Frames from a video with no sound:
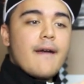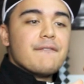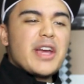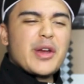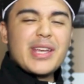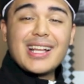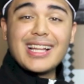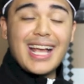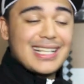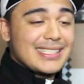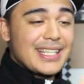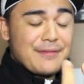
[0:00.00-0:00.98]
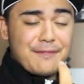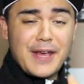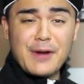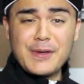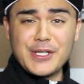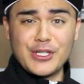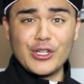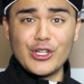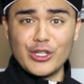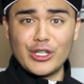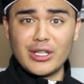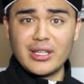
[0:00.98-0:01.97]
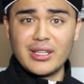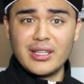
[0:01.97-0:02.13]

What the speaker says: very classy and very good.